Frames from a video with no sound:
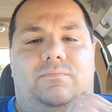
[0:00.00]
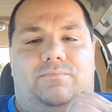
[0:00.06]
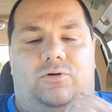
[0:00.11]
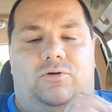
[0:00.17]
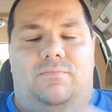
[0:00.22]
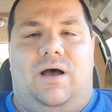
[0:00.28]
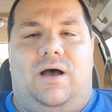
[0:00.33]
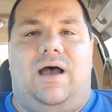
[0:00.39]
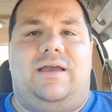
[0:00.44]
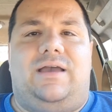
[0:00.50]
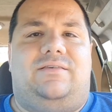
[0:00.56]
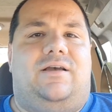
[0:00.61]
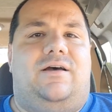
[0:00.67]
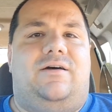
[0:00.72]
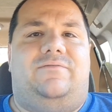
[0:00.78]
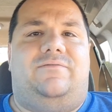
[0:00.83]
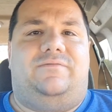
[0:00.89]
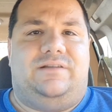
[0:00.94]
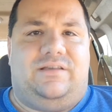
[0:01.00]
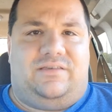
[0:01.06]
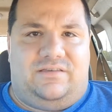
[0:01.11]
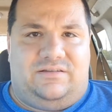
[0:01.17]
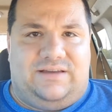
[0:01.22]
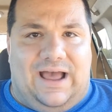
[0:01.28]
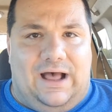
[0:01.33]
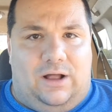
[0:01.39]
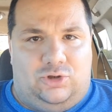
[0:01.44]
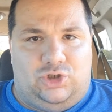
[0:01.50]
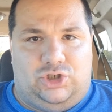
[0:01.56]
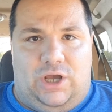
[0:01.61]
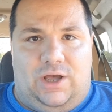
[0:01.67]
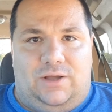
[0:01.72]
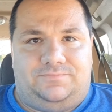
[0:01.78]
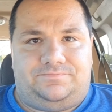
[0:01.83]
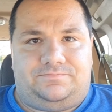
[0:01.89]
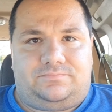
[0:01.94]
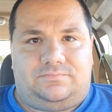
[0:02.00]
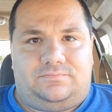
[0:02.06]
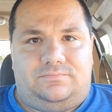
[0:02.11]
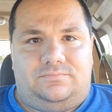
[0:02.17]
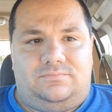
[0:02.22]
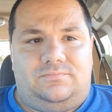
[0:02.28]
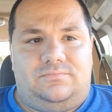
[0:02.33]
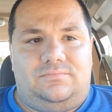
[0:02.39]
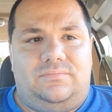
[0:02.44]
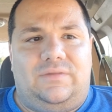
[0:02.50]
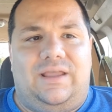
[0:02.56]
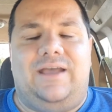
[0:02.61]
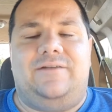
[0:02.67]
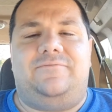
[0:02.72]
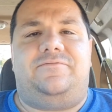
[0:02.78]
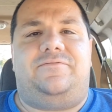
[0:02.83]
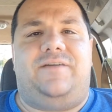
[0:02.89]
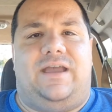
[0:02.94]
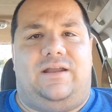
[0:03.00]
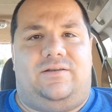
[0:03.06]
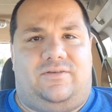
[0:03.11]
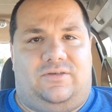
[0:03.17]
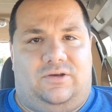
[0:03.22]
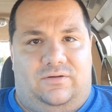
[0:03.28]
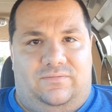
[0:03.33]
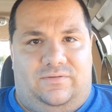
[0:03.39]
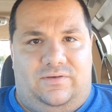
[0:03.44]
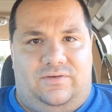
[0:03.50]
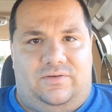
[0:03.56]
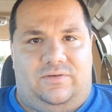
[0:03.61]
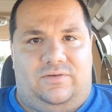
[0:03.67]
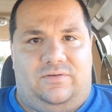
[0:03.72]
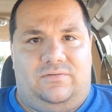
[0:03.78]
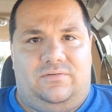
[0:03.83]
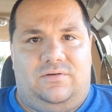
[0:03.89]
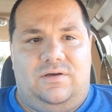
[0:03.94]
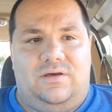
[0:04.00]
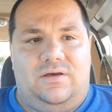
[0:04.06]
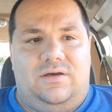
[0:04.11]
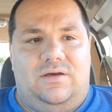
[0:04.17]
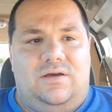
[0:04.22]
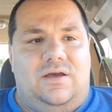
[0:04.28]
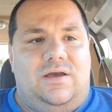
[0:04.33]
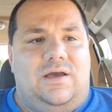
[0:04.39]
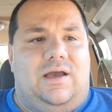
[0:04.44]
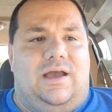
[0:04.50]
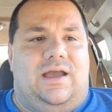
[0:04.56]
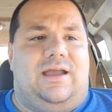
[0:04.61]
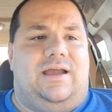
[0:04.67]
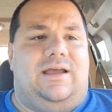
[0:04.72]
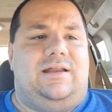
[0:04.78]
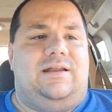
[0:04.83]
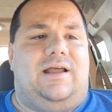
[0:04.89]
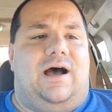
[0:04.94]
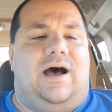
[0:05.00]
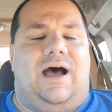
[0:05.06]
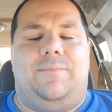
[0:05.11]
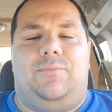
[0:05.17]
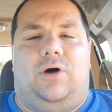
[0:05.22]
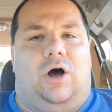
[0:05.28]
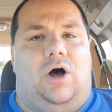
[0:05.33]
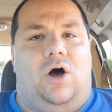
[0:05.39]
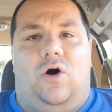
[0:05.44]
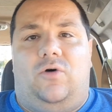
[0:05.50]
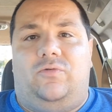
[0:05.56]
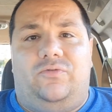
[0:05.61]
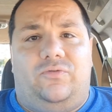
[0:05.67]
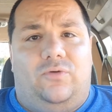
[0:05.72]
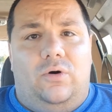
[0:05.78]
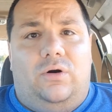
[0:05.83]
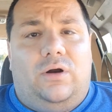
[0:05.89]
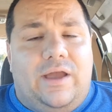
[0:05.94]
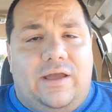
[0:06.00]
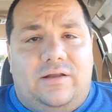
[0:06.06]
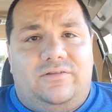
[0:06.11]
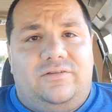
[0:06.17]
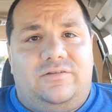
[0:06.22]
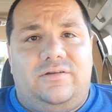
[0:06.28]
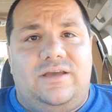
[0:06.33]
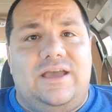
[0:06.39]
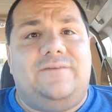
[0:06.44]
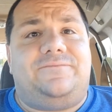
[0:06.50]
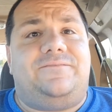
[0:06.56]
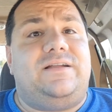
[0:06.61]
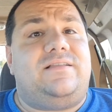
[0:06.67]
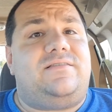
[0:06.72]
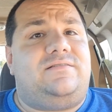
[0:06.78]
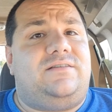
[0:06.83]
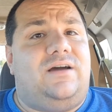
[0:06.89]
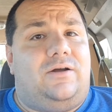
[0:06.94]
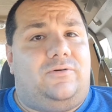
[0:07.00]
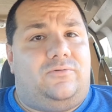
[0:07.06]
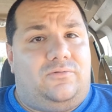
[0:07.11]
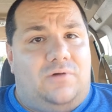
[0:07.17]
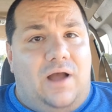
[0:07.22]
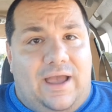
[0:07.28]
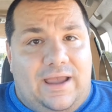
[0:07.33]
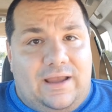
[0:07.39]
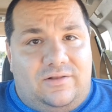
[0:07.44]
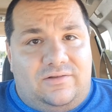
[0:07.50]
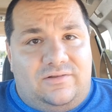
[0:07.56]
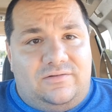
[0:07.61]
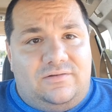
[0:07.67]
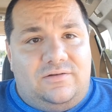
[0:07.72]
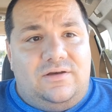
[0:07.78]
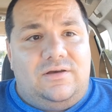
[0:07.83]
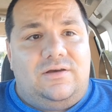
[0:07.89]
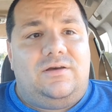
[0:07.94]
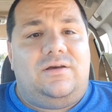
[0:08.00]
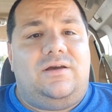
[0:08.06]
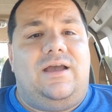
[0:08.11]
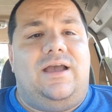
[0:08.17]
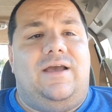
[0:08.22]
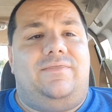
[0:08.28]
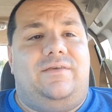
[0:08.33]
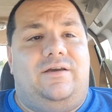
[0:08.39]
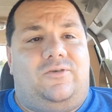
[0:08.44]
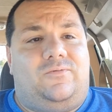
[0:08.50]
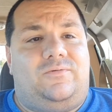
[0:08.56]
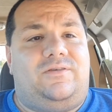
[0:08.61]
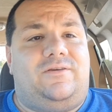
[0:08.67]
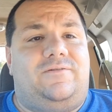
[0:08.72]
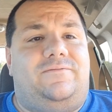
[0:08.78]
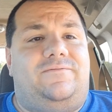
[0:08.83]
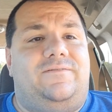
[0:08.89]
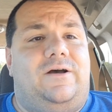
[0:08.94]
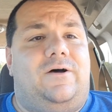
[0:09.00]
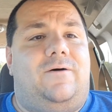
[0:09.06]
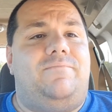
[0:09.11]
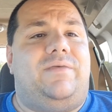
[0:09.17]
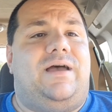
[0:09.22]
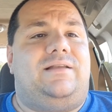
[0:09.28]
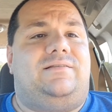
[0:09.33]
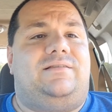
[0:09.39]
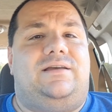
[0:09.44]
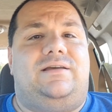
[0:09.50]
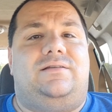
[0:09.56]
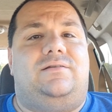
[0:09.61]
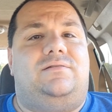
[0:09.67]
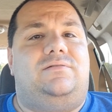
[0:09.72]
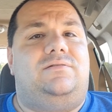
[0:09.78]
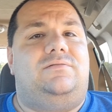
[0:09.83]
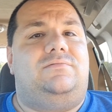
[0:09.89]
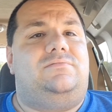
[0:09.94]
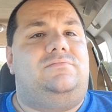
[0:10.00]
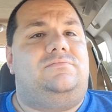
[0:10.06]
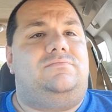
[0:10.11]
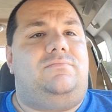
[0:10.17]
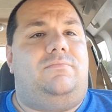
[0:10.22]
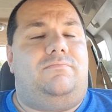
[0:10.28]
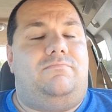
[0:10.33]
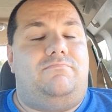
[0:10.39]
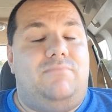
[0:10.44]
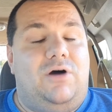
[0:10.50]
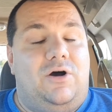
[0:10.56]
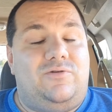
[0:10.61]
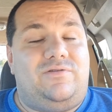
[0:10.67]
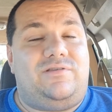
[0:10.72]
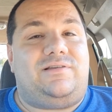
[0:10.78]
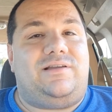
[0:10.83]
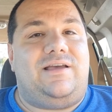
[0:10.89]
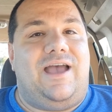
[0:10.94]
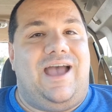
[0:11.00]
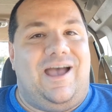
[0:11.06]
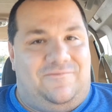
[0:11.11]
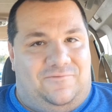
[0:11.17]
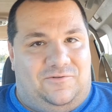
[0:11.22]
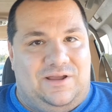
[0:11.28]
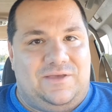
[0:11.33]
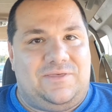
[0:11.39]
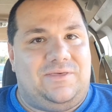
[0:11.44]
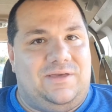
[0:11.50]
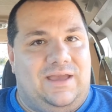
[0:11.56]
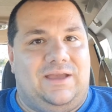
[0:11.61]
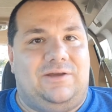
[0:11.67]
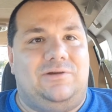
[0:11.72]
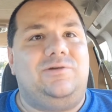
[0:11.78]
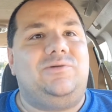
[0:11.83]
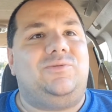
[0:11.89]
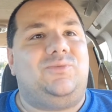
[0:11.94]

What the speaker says: premise of nostalgia and fan service. And I'm all for it if it's done right. And this was a film that did most everything